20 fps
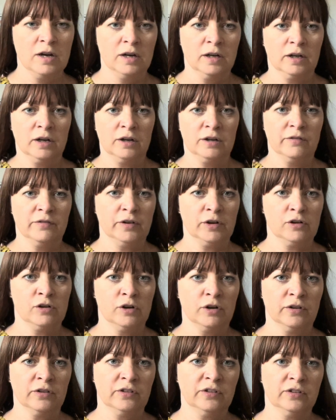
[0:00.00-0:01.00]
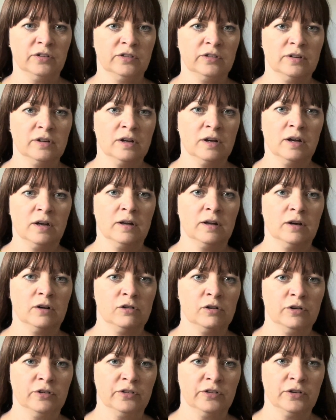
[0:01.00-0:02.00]
kind of across
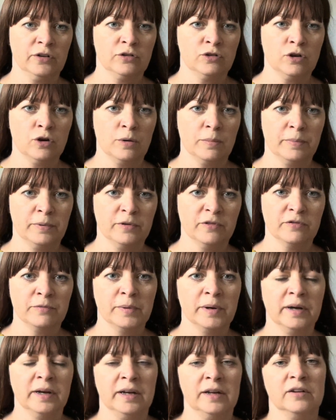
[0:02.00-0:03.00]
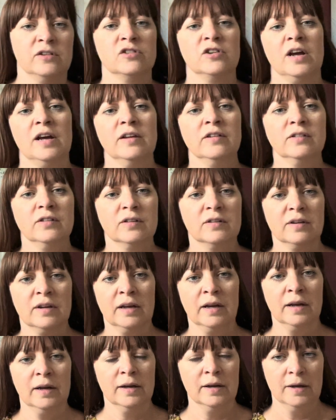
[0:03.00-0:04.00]
the top of my chest
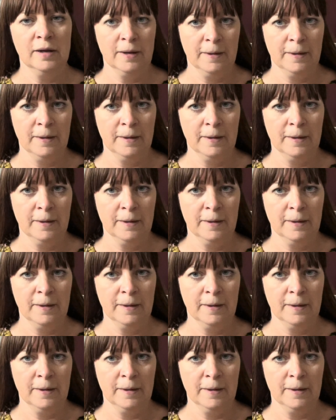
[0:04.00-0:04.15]
here,